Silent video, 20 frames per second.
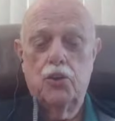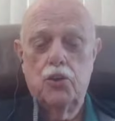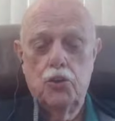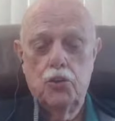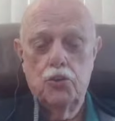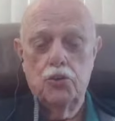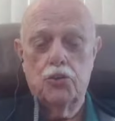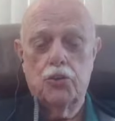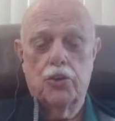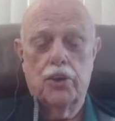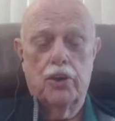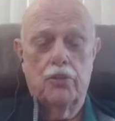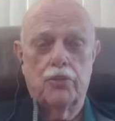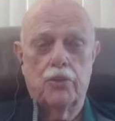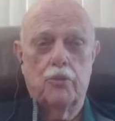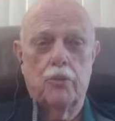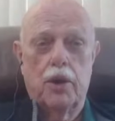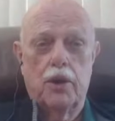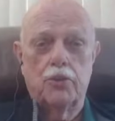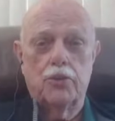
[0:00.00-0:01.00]
user
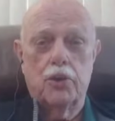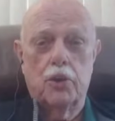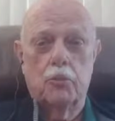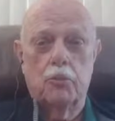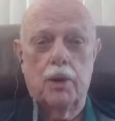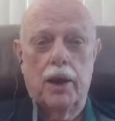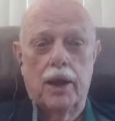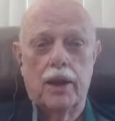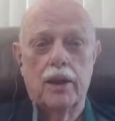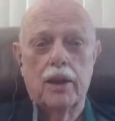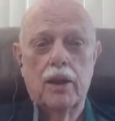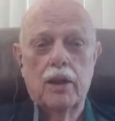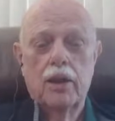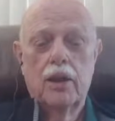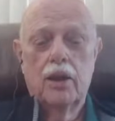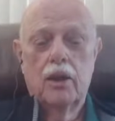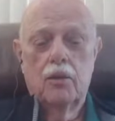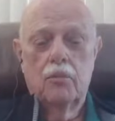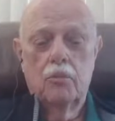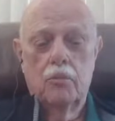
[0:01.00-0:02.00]
information about it.
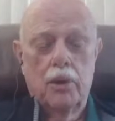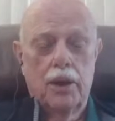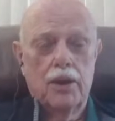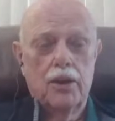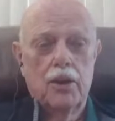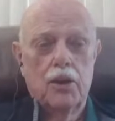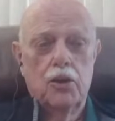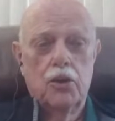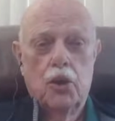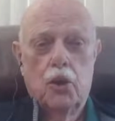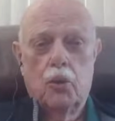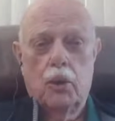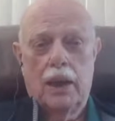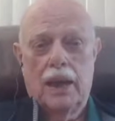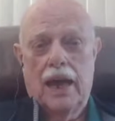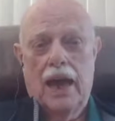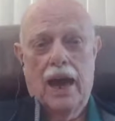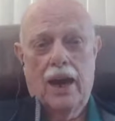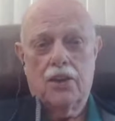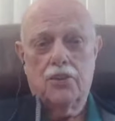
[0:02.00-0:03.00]
But NOAA
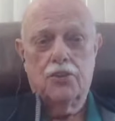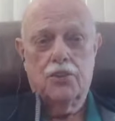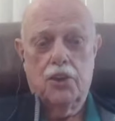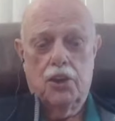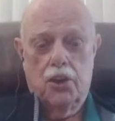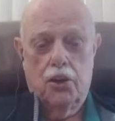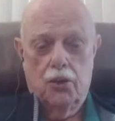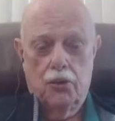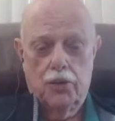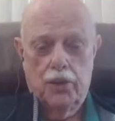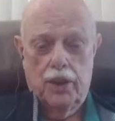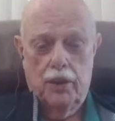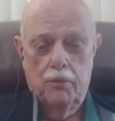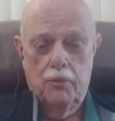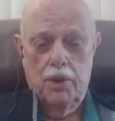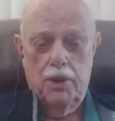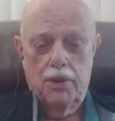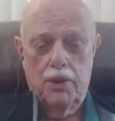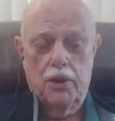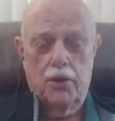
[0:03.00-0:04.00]
locks, the
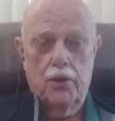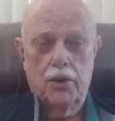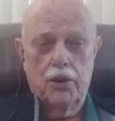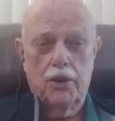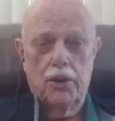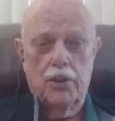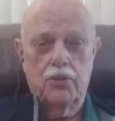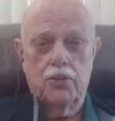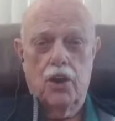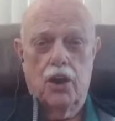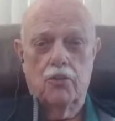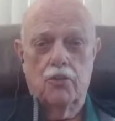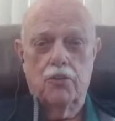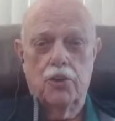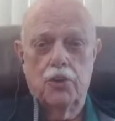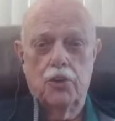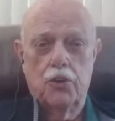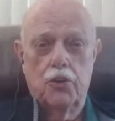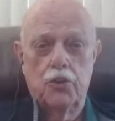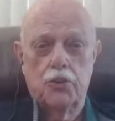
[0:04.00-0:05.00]
material that's
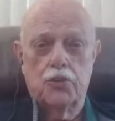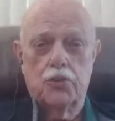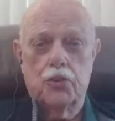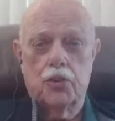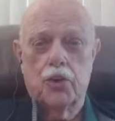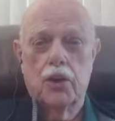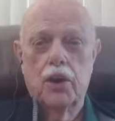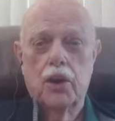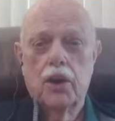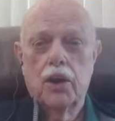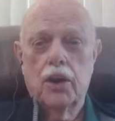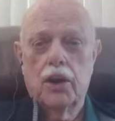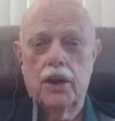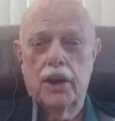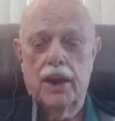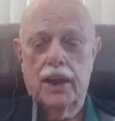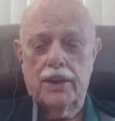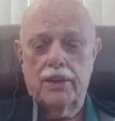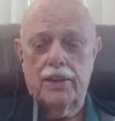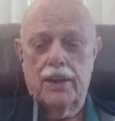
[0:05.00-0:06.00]
often used for
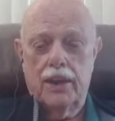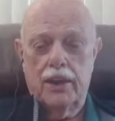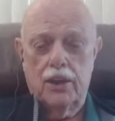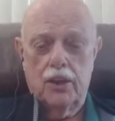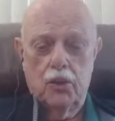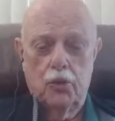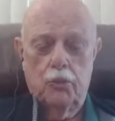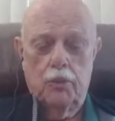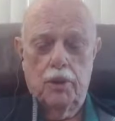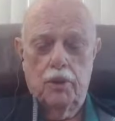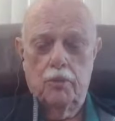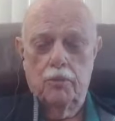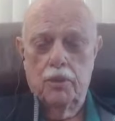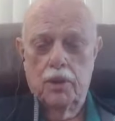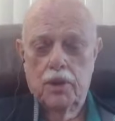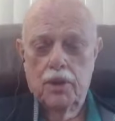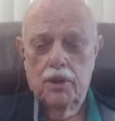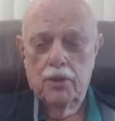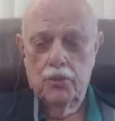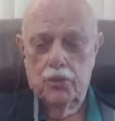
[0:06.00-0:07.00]
connecting aluminum
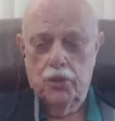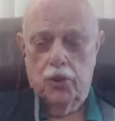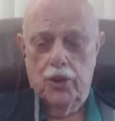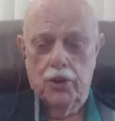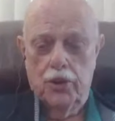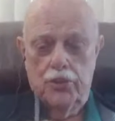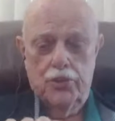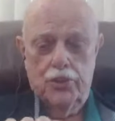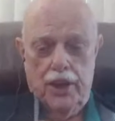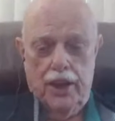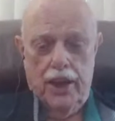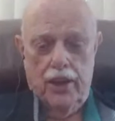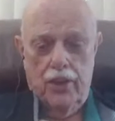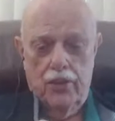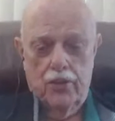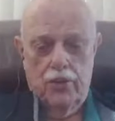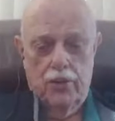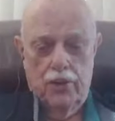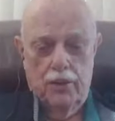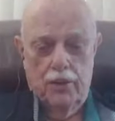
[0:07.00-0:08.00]
joints
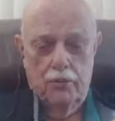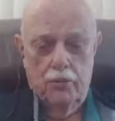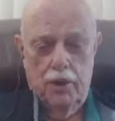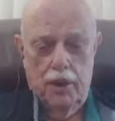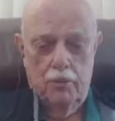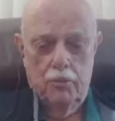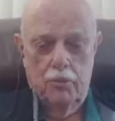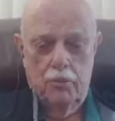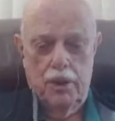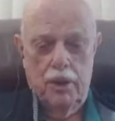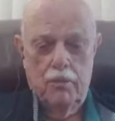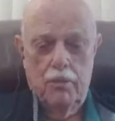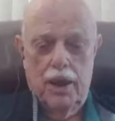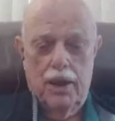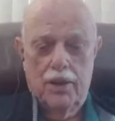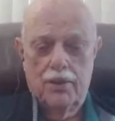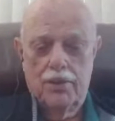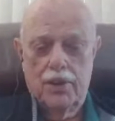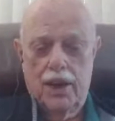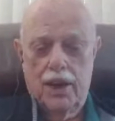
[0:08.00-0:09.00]
together in beam
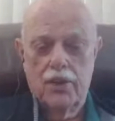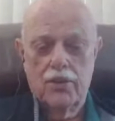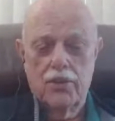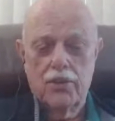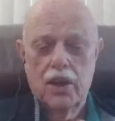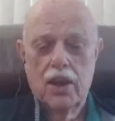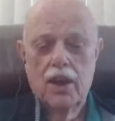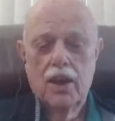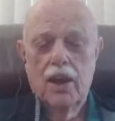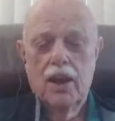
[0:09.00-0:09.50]
antennas,